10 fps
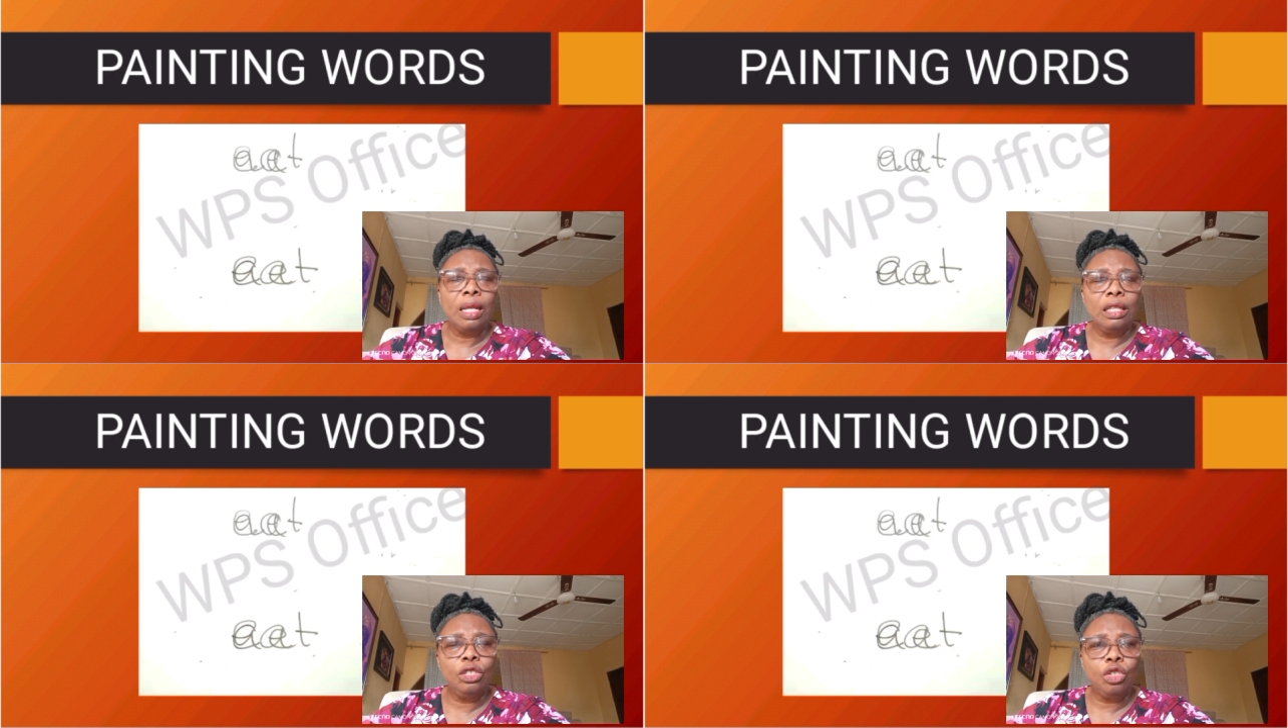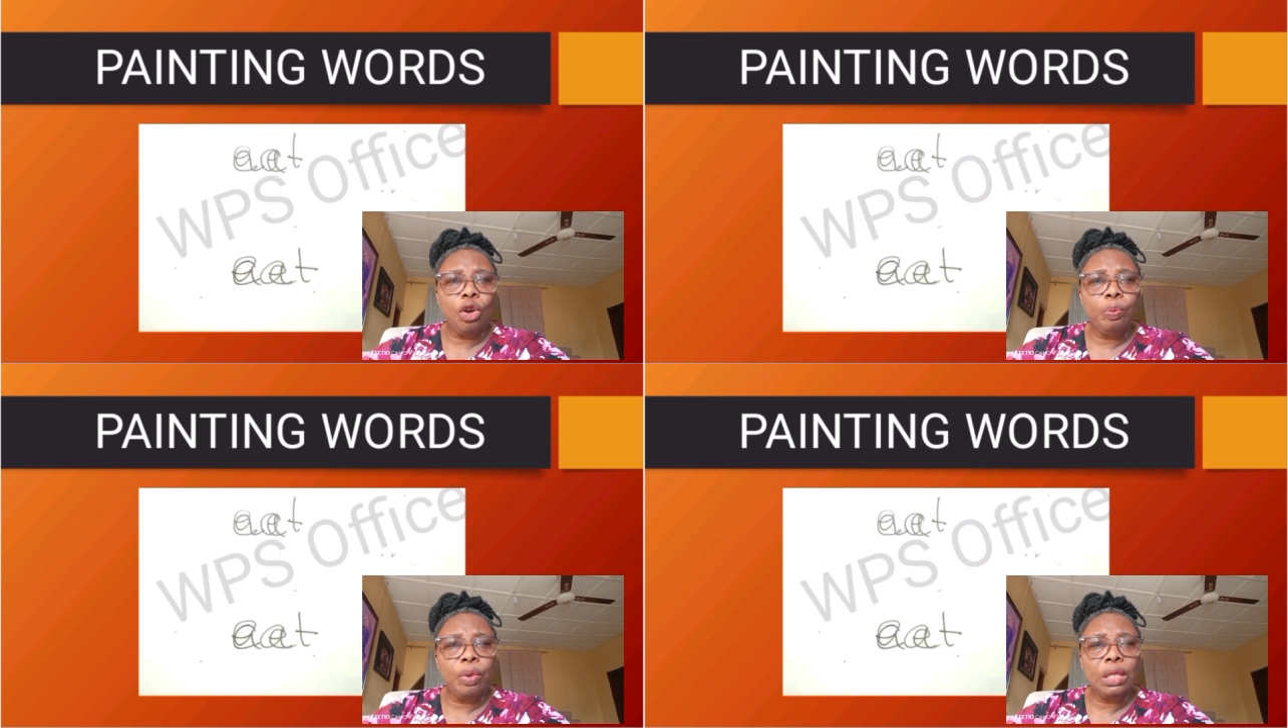The
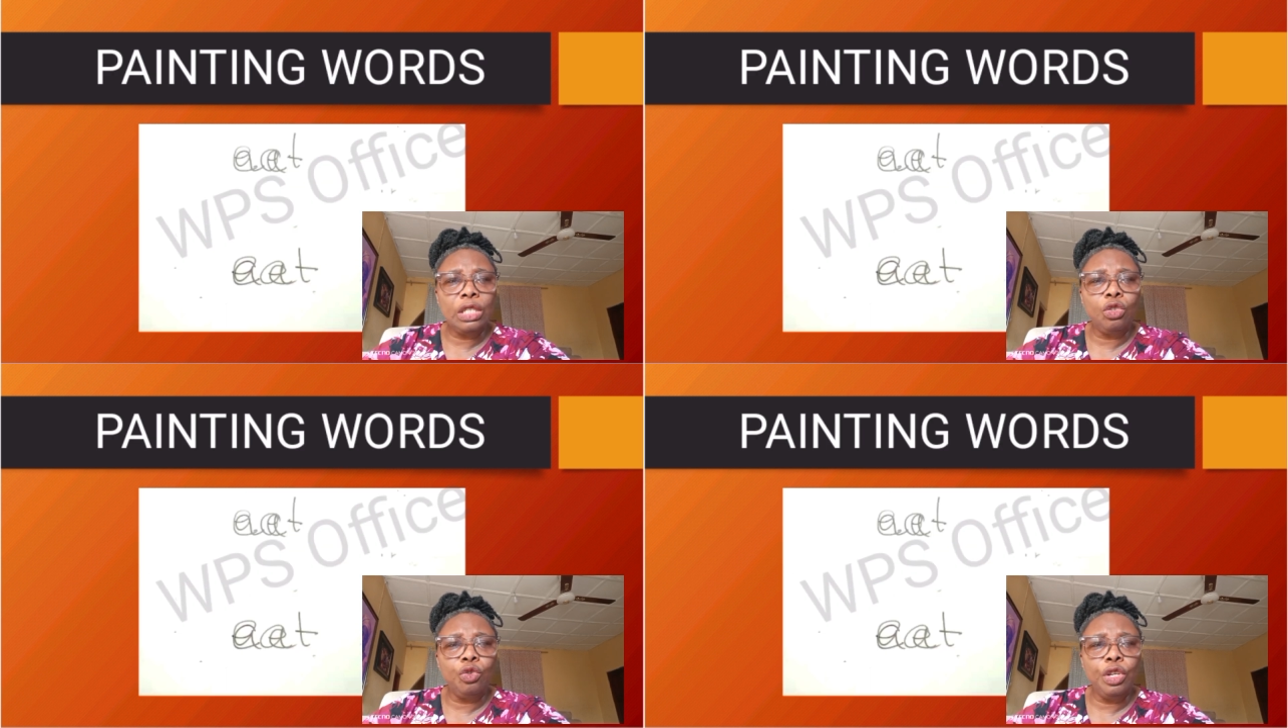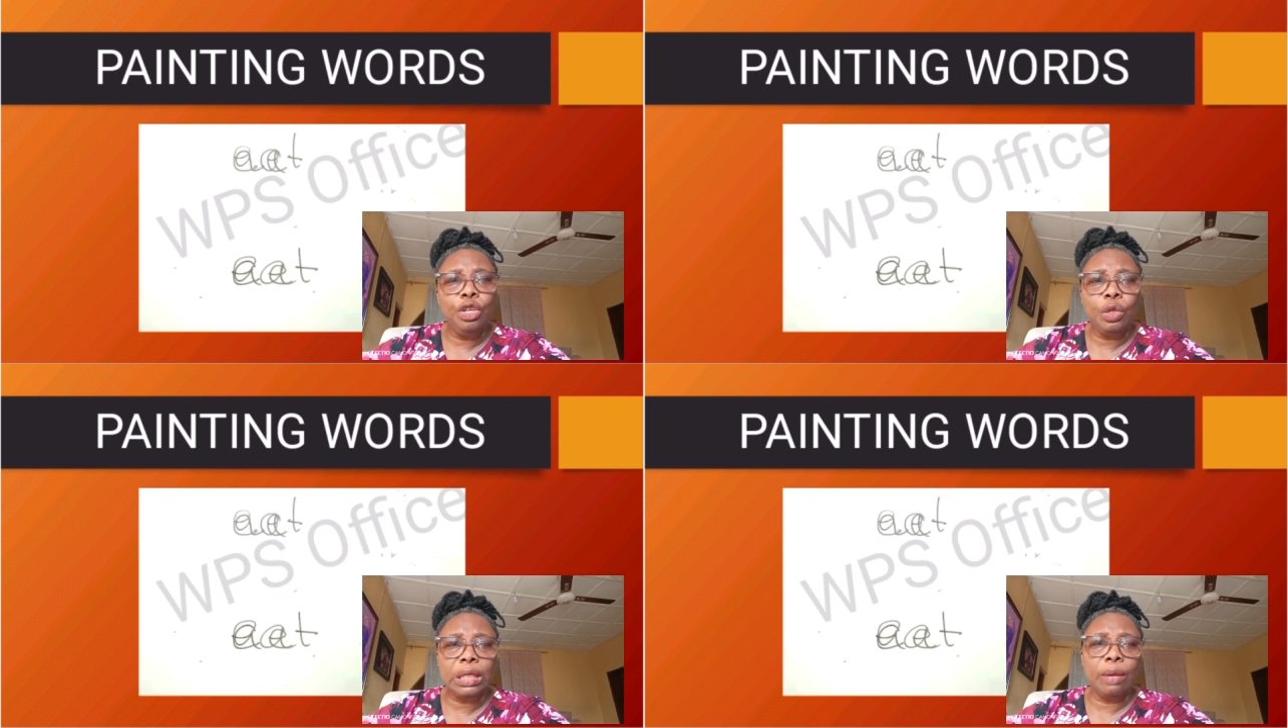chalkboard is
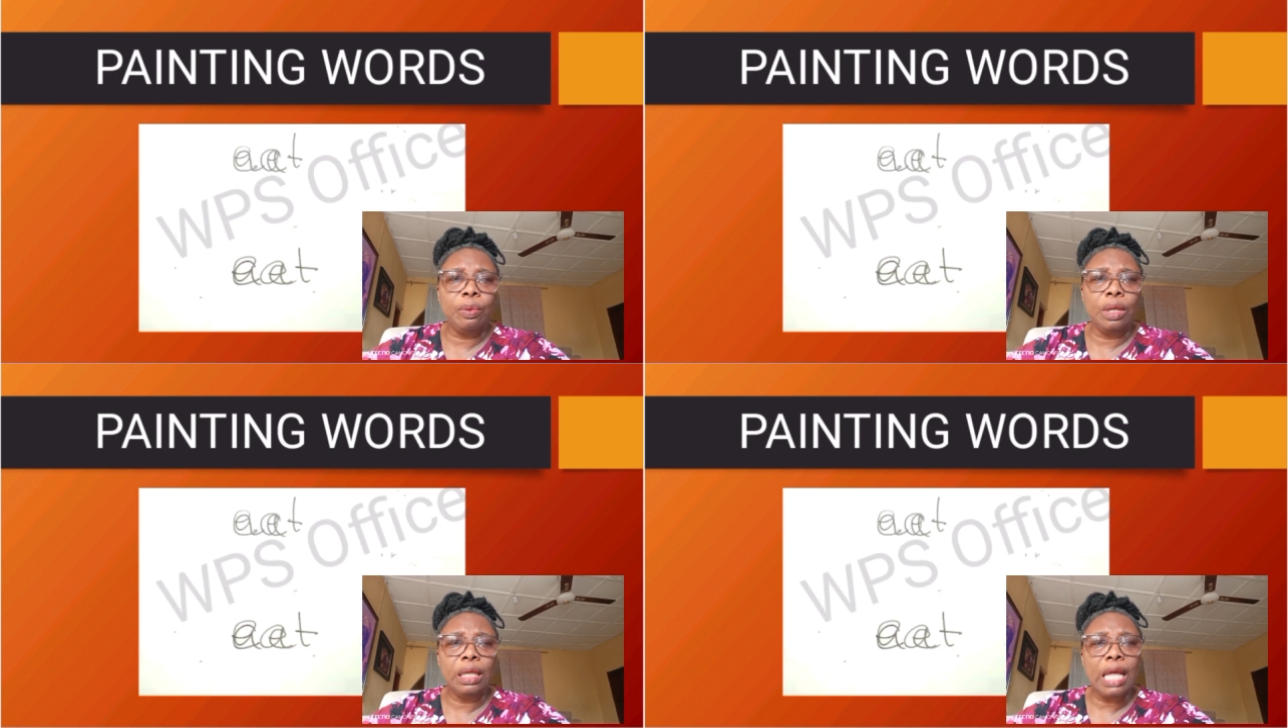reusable.